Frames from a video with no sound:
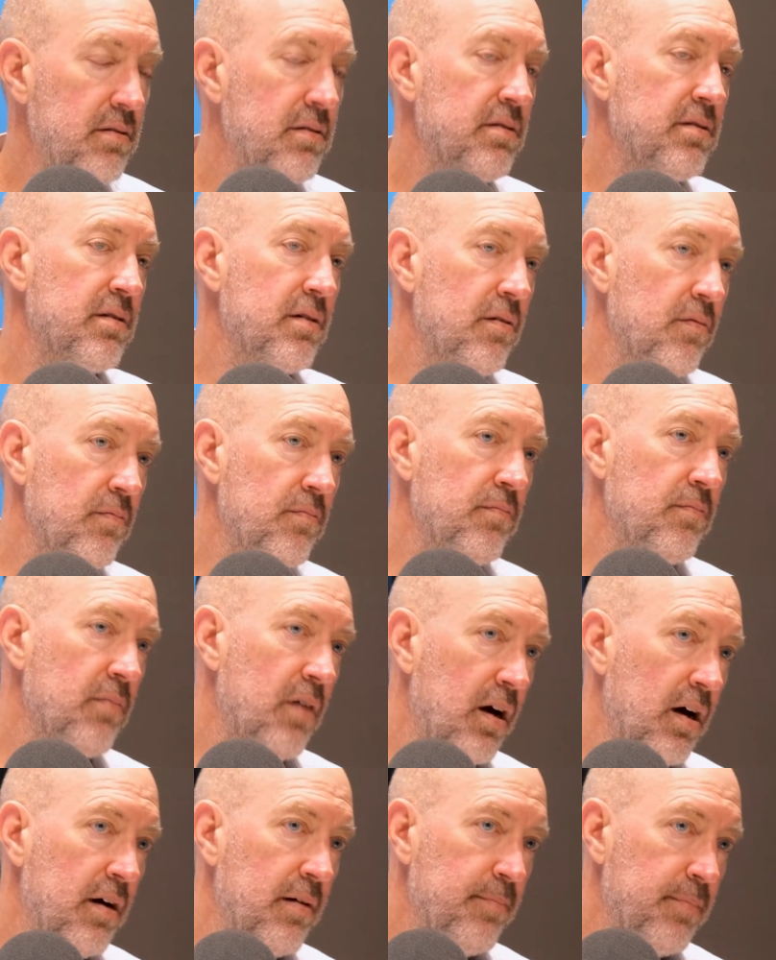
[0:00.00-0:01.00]
So,
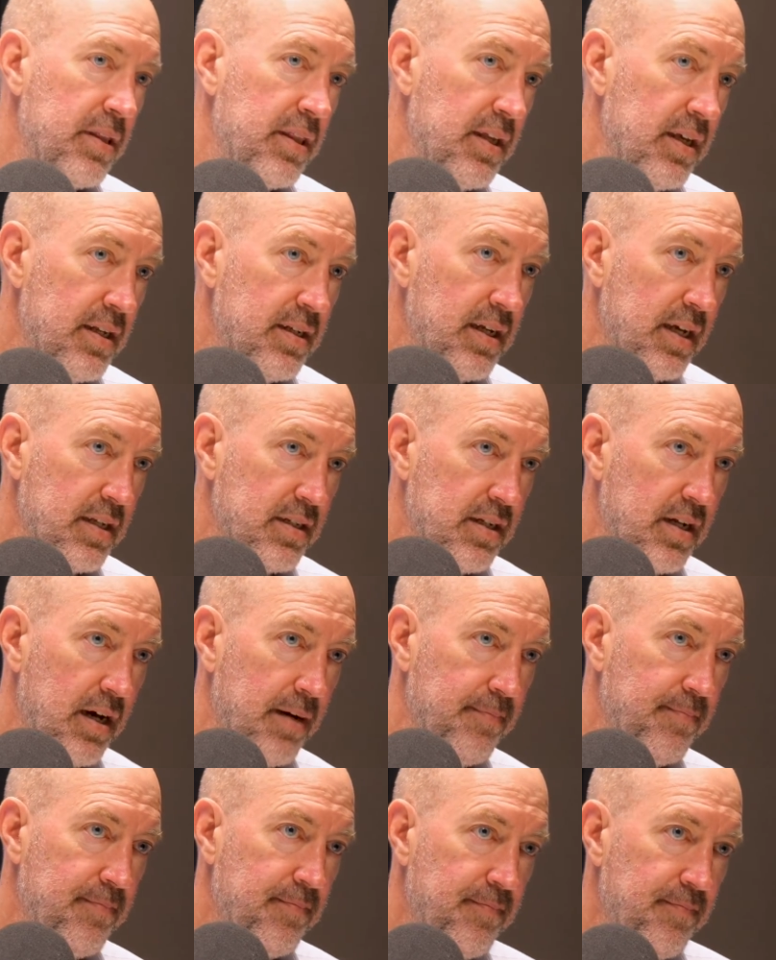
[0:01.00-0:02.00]
but it takes time.